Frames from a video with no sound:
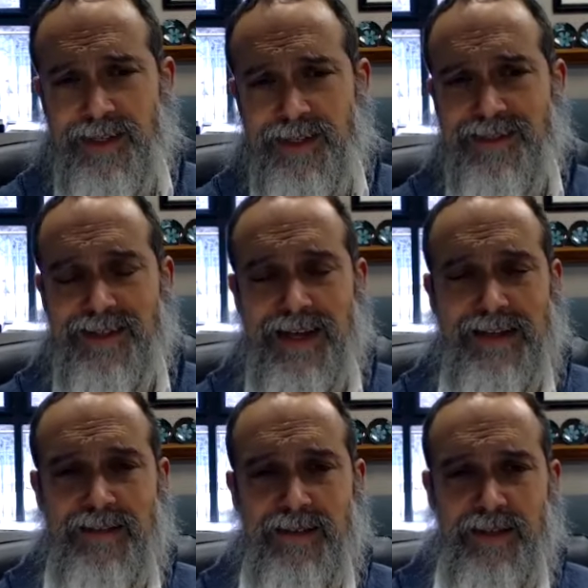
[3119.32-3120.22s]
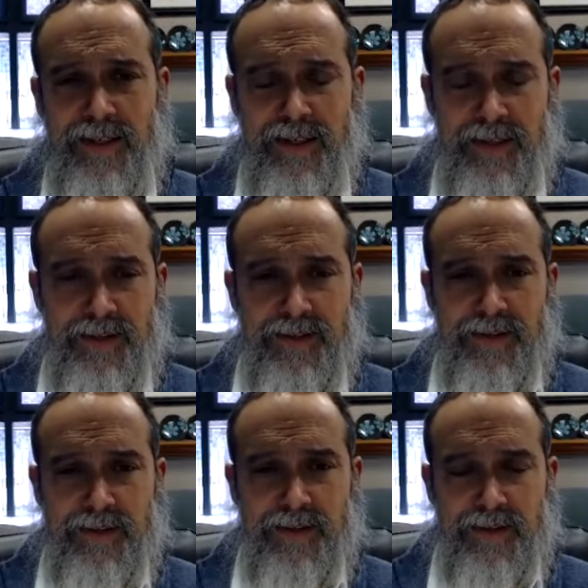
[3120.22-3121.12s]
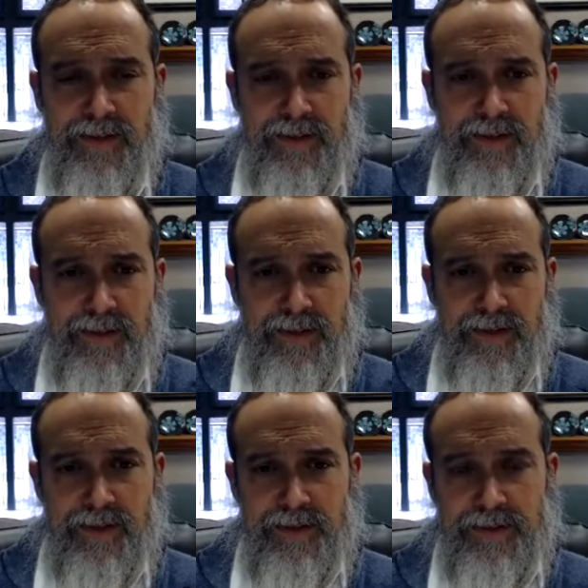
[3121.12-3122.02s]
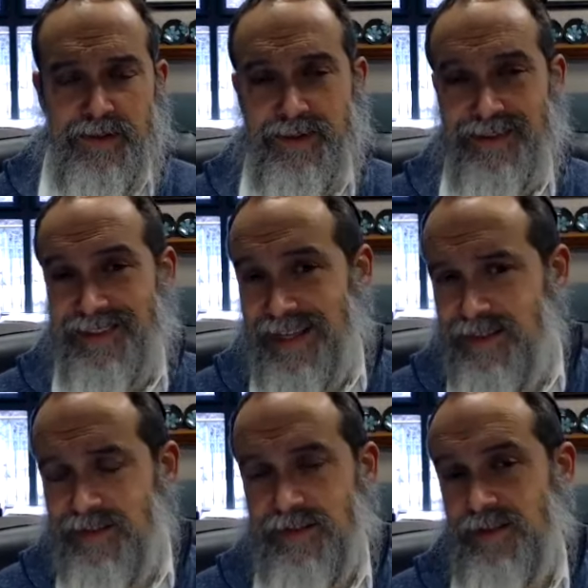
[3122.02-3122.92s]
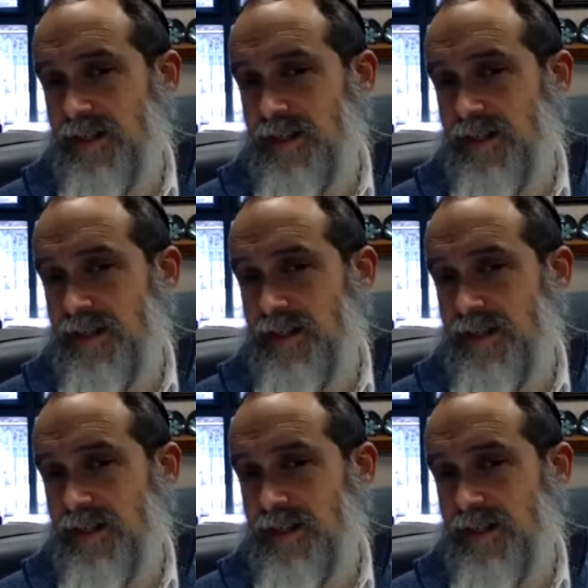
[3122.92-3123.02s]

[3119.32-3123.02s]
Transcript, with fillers: is not a is technically